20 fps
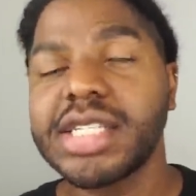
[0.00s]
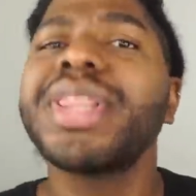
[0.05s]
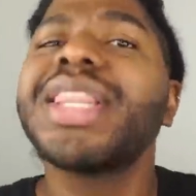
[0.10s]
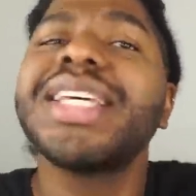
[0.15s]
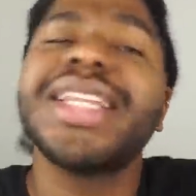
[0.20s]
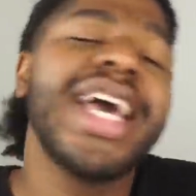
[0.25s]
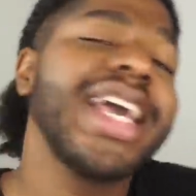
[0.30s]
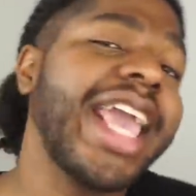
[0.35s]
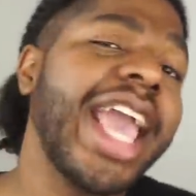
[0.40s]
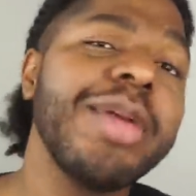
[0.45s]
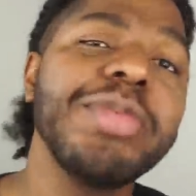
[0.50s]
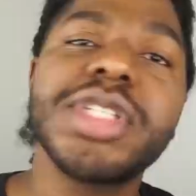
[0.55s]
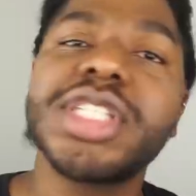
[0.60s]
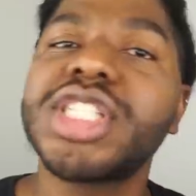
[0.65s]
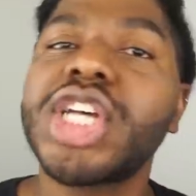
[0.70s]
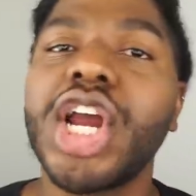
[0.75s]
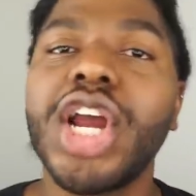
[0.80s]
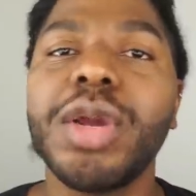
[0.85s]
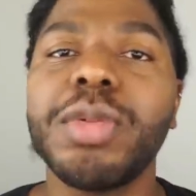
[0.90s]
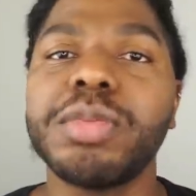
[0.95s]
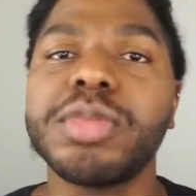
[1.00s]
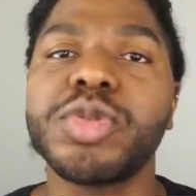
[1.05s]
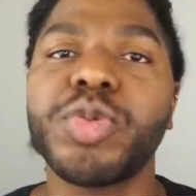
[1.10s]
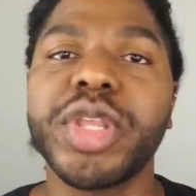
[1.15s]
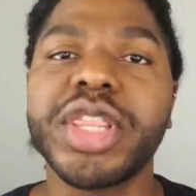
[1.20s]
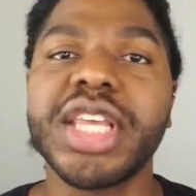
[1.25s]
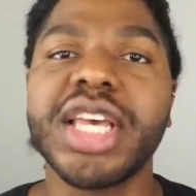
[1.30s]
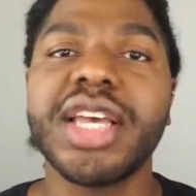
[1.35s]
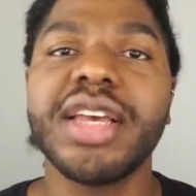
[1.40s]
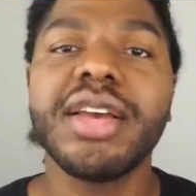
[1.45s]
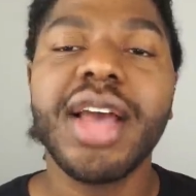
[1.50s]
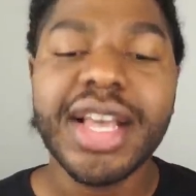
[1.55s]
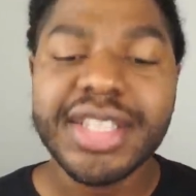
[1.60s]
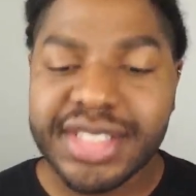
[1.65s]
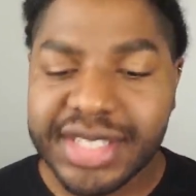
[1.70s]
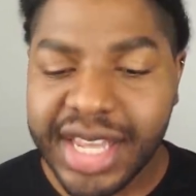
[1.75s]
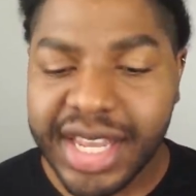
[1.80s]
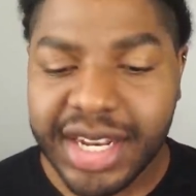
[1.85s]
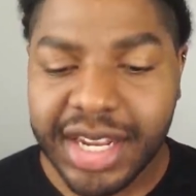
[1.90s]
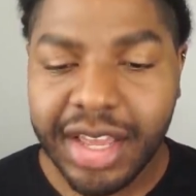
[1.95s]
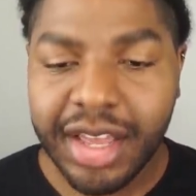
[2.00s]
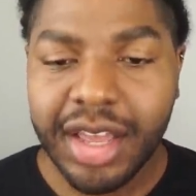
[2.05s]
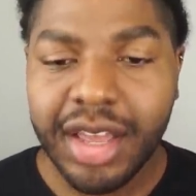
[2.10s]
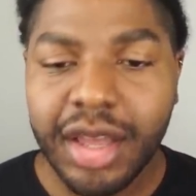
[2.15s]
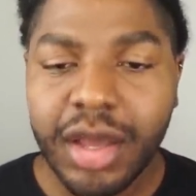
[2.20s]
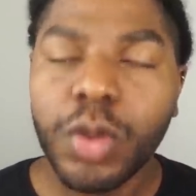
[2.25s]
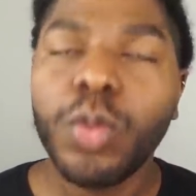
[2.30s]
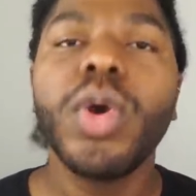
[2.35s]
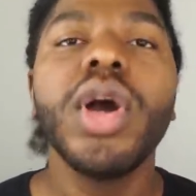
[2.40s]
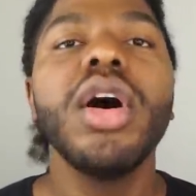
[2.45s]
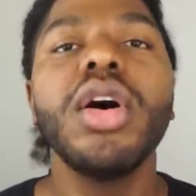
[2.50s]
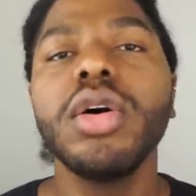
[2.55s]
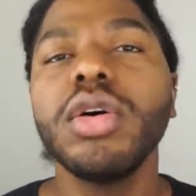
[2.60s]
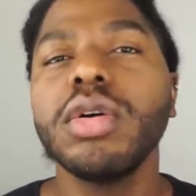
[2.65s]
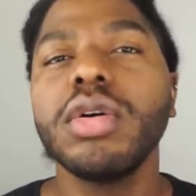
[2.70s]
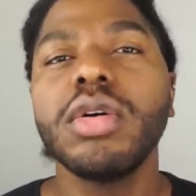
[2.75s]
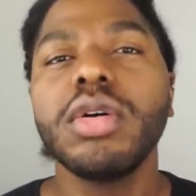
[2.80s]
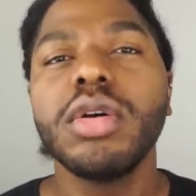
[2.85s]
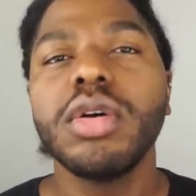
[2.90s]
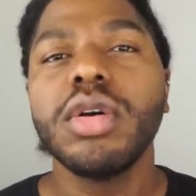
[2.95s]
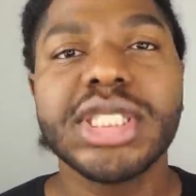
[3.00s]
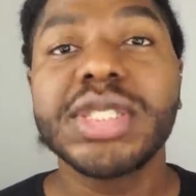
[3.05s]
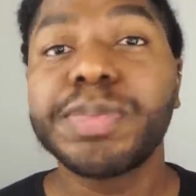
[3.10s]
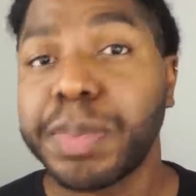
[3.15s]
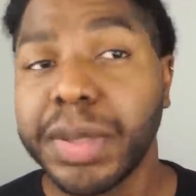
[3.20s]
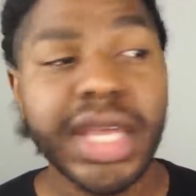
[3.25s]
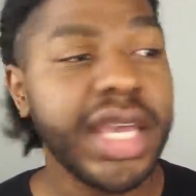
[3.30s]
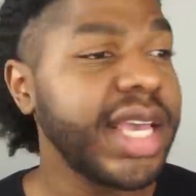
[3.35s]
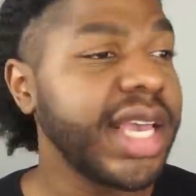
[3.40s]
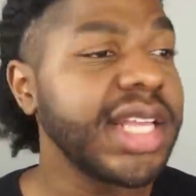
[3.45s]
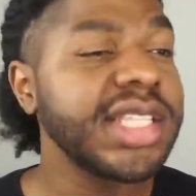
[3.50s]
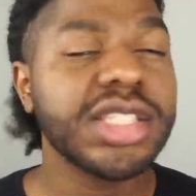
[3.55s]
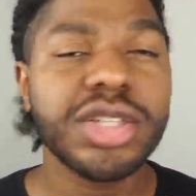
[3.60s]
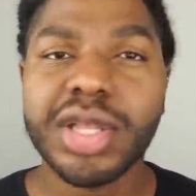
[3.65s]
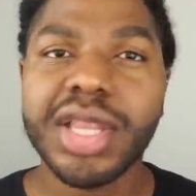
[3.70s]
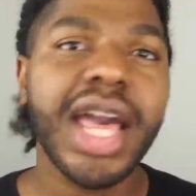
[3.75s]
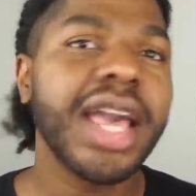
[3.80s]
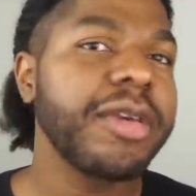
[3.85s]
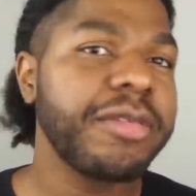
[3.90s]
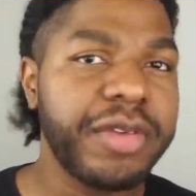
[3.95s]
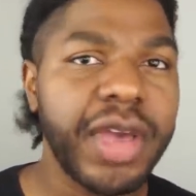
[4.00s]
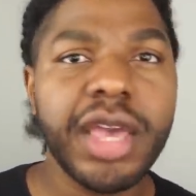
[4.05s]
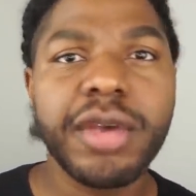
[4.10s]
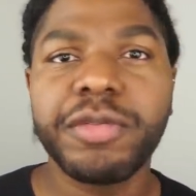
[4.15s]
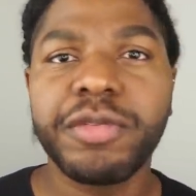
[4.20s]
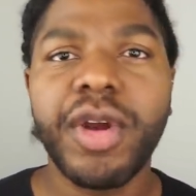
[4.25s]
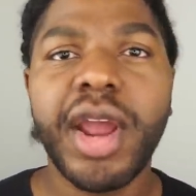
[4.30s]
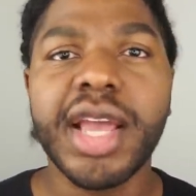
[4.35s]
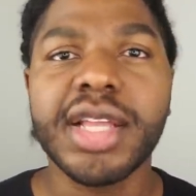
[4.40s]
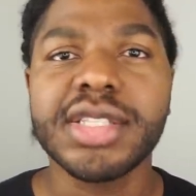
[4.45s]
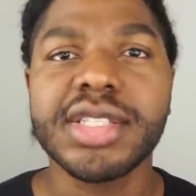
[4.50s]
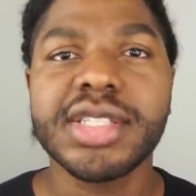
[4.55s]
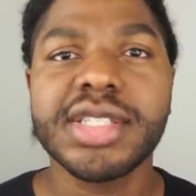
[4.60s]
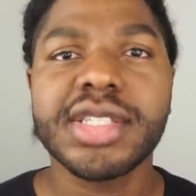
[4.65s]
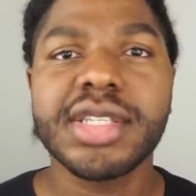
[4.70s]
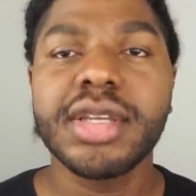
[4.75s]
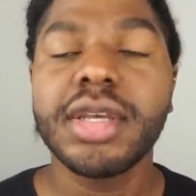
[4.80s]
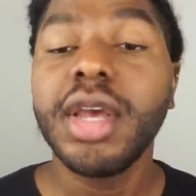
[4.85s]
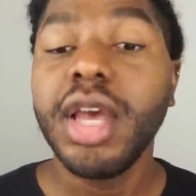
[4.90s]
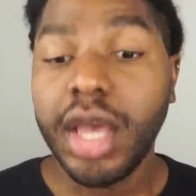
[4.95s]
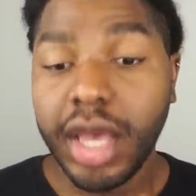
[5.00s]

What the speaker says: But then I came to terms with it. I said, well, split ends are like fake friends.